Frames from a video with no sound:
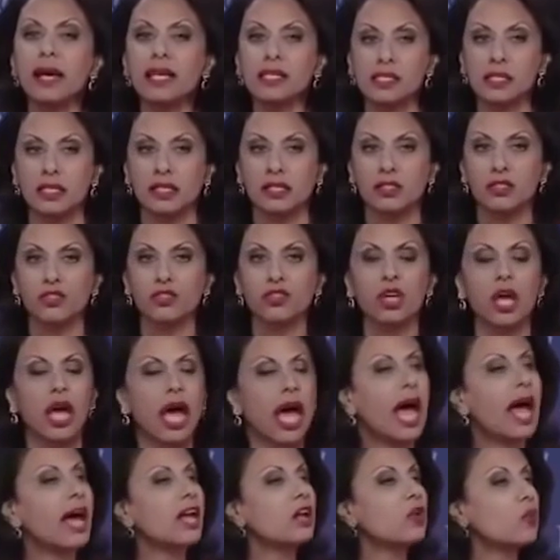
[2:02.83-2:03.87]
message
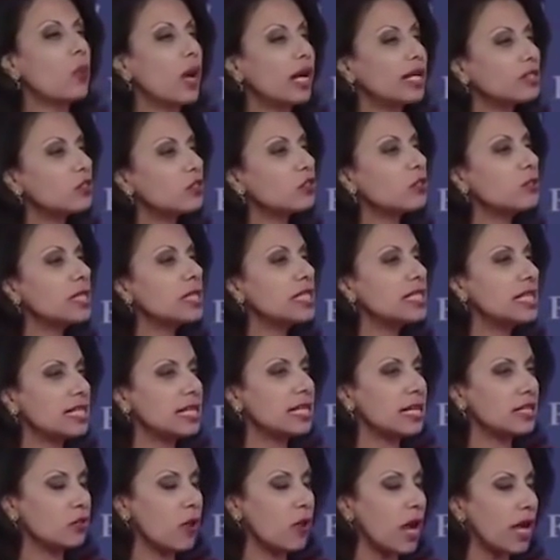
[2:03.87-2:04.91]
and went to
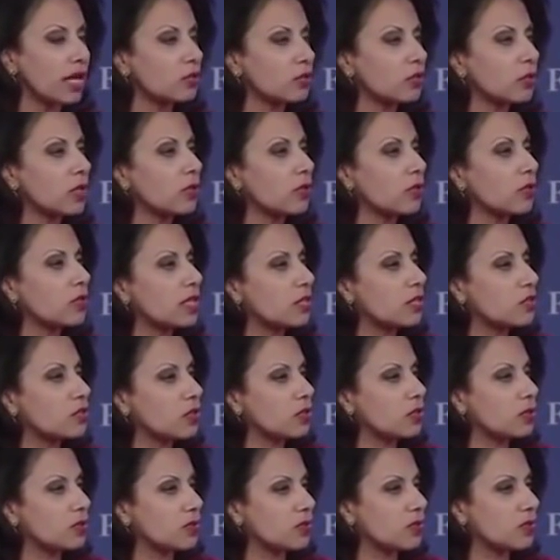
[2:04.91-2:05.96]
Medina trying to recruit the
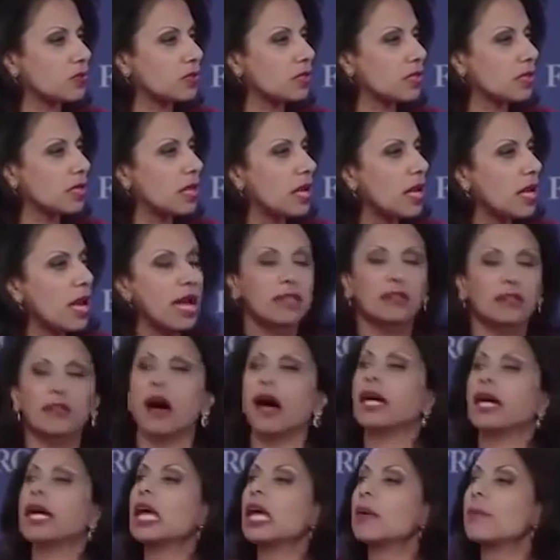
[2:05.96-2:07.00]
Jews,
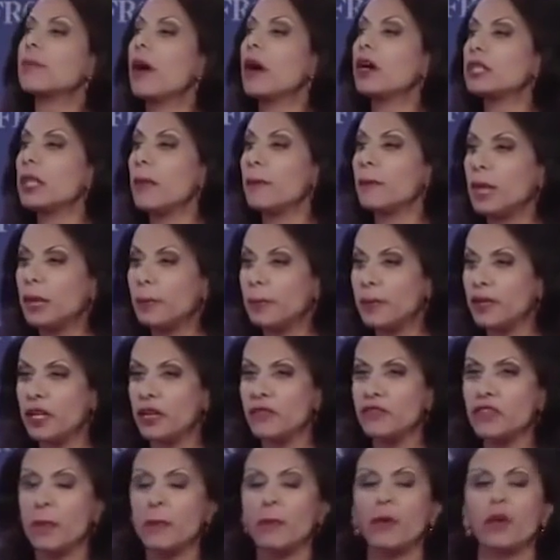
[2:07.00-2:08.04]
talking about the people
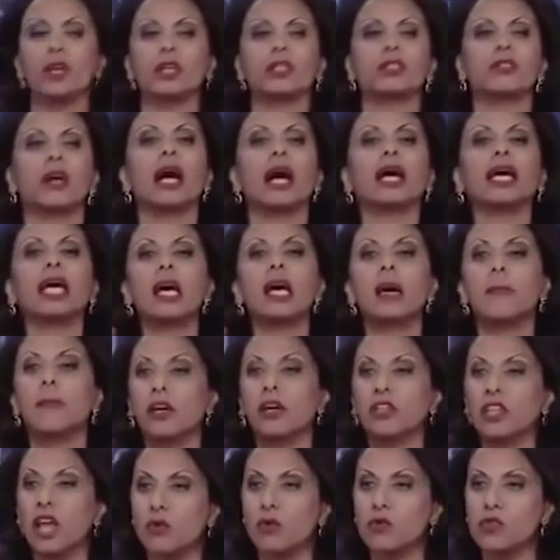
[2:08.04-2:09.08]
of the book, talking
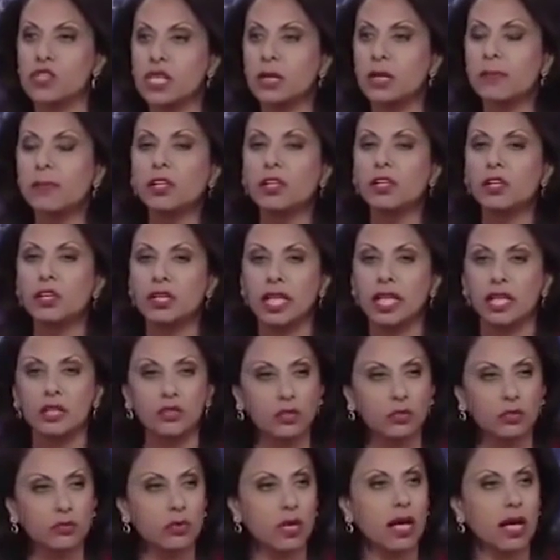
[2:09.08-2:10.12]
about how similar the
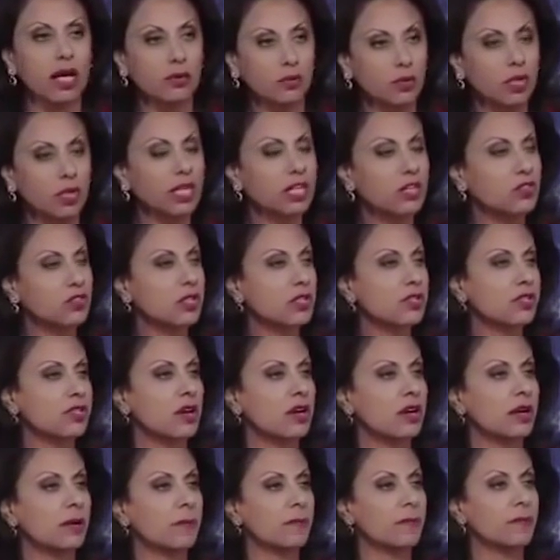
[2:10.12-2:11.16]
two religions
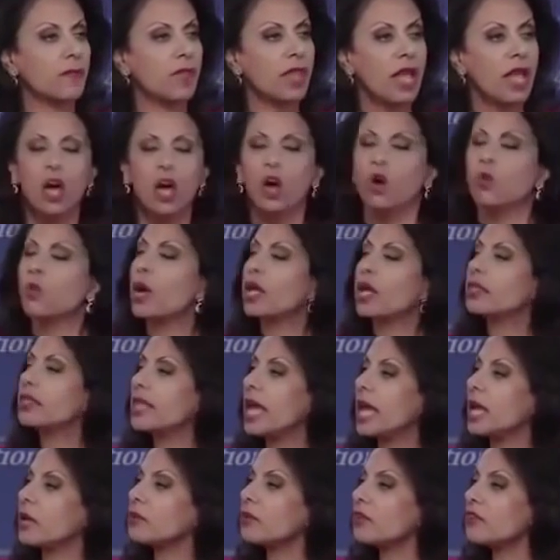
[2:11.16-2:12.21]
are. When
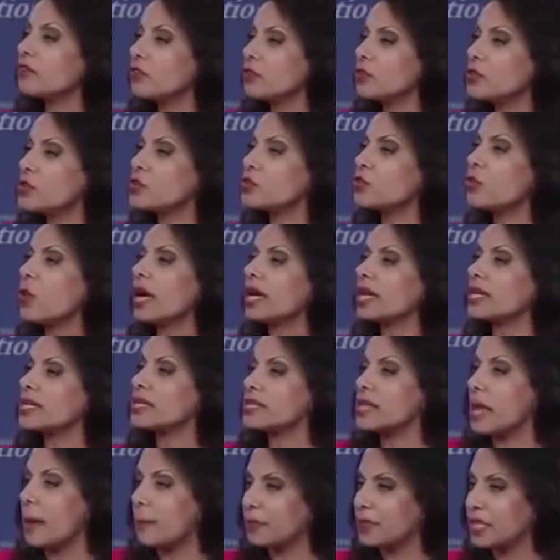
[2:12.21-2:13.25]
they refused to
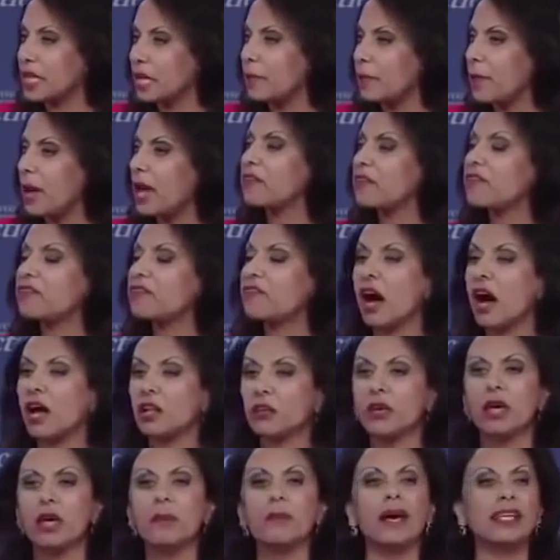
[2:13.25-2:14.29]
accept him and
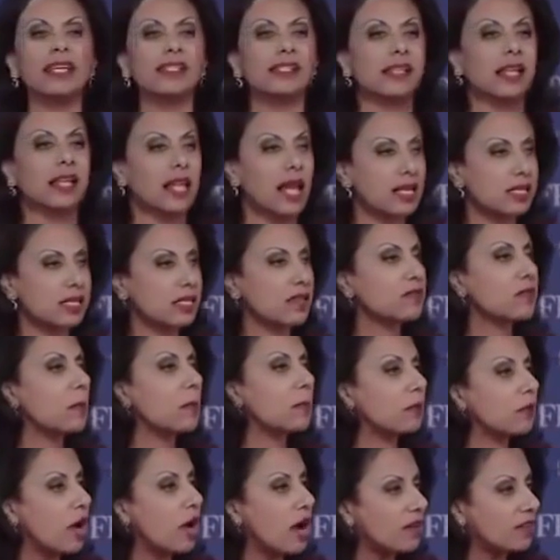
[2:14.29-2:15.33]
follow him as the last of the
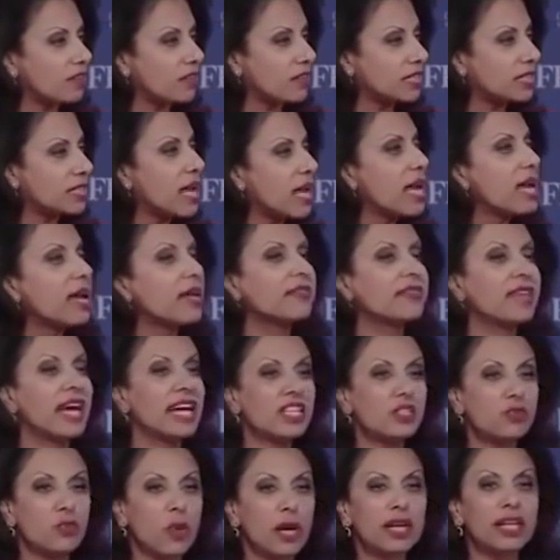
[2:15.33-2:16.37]
prophet,
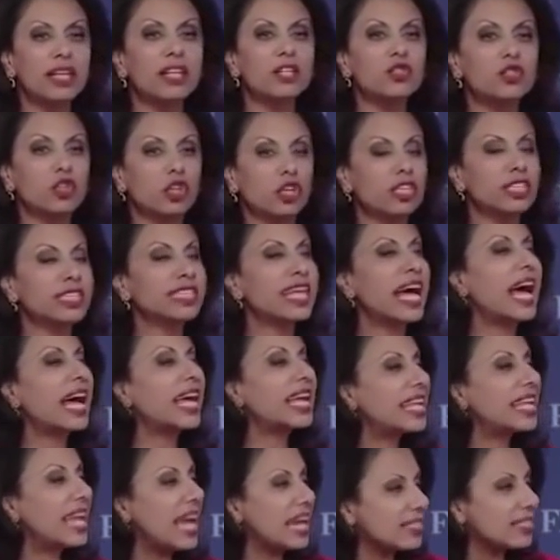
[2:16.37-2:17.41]
that's when he turned
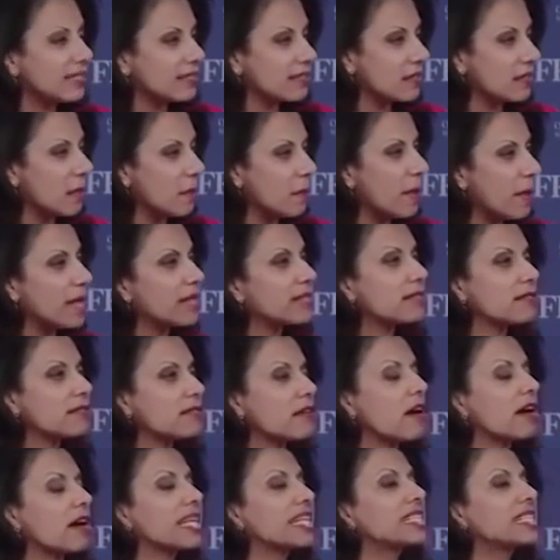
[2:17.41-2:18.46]
against them and
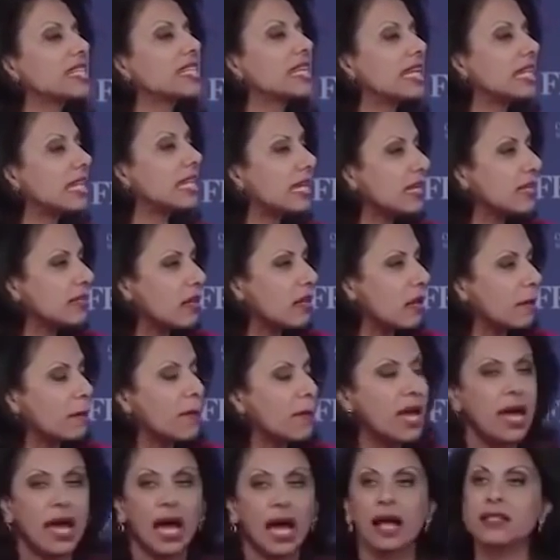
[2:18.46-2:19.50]
started killing them
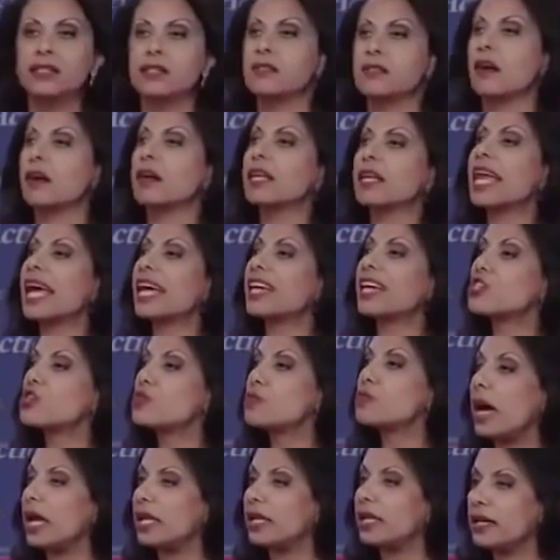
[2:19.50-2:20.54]
and started
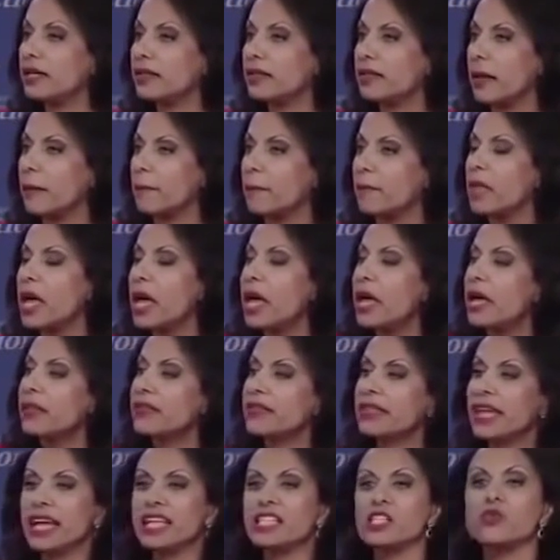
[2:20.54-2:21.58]
expelling them.
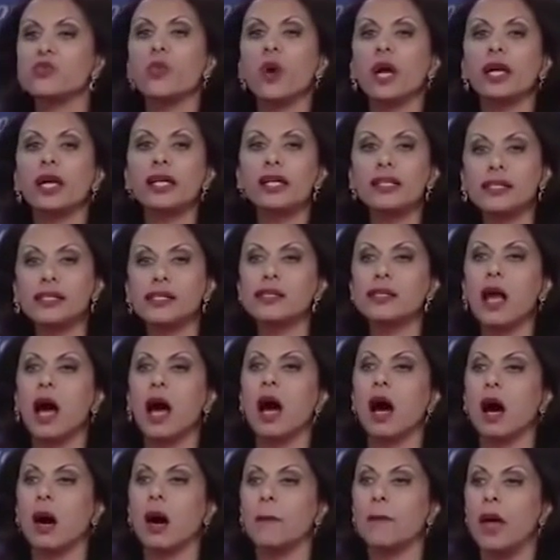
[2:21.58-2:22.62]
That's when
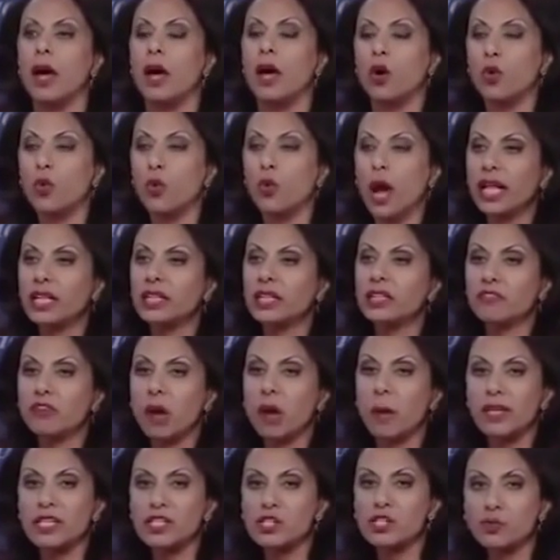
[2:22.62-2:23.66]
Islam went
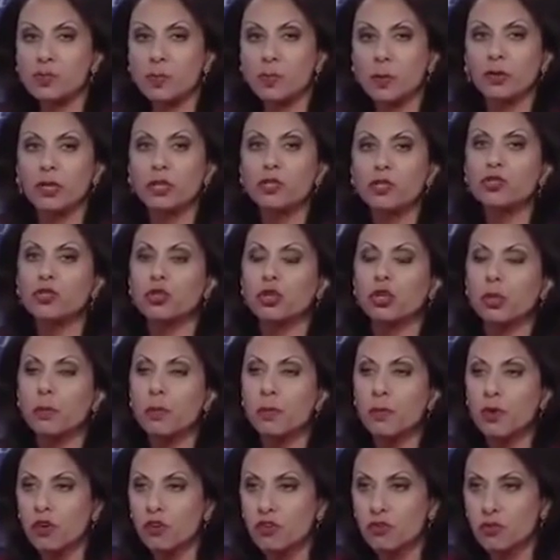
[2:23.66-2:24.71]
from a spiritual
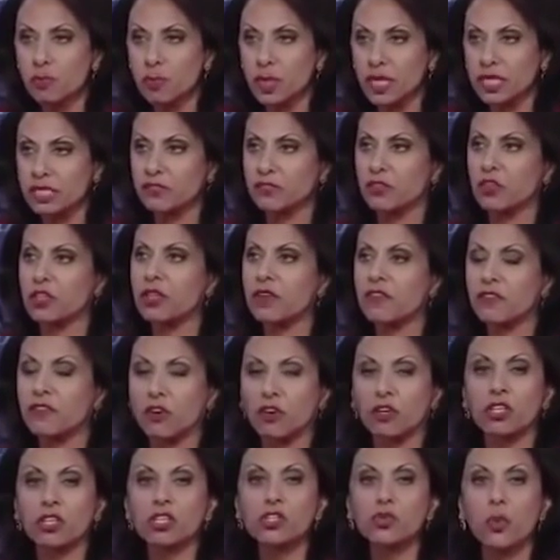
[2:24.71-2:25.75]
movement for the
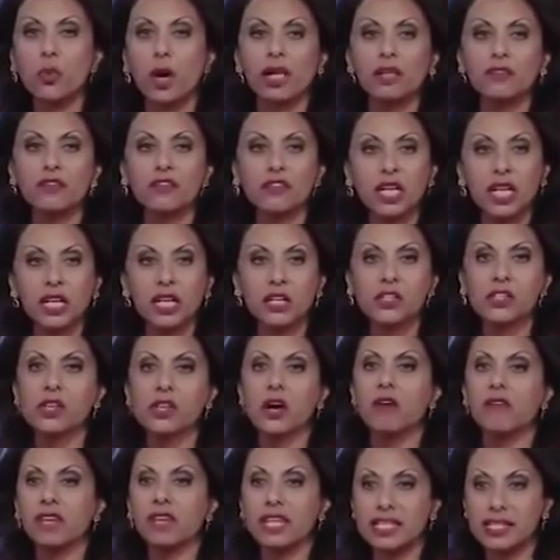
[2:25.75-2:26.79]
first 12 years
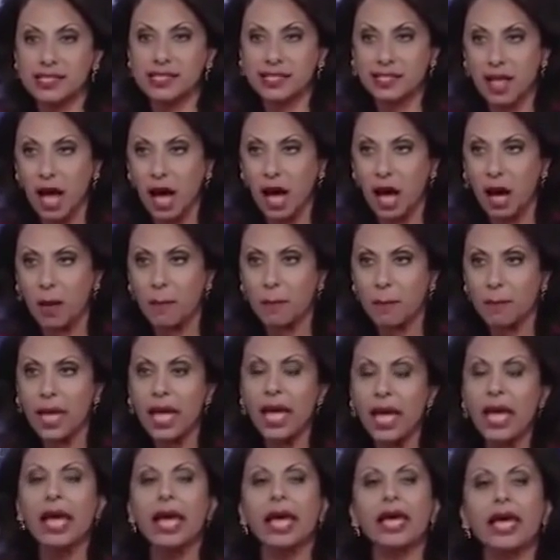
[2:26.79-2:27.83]
of Islam
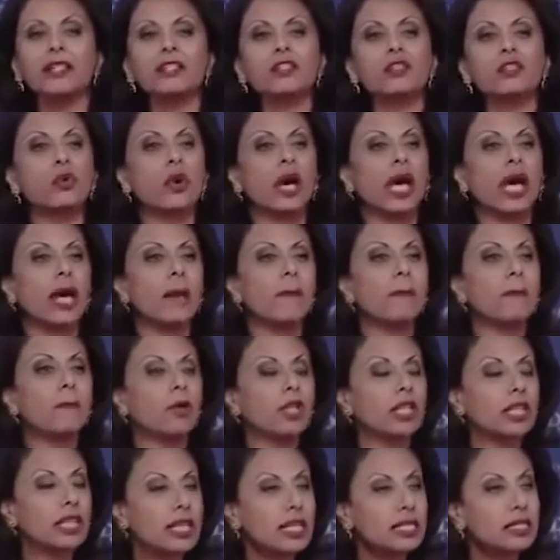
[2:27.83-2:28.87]
into a
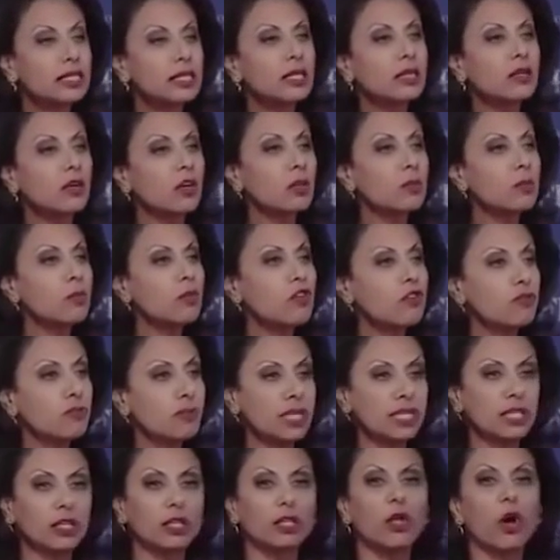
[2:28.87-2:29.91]
political
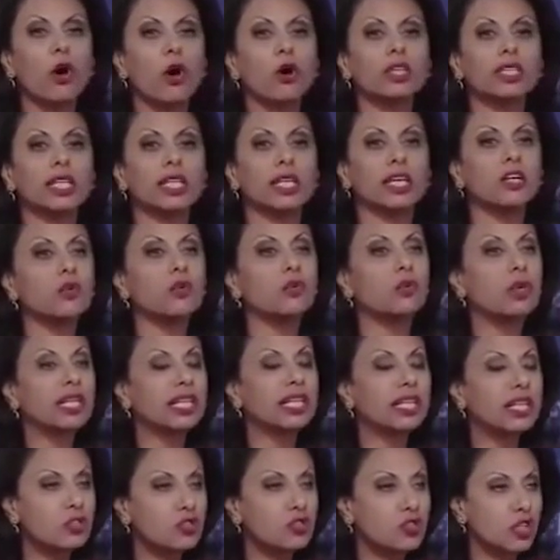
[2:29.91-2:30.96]
movement cloaked in
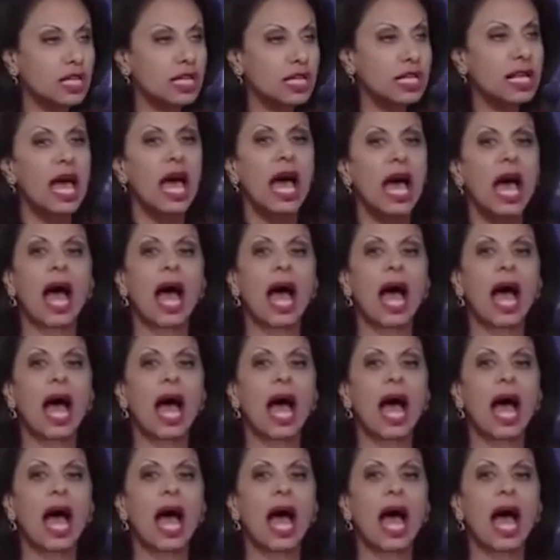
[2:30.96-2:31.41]
religion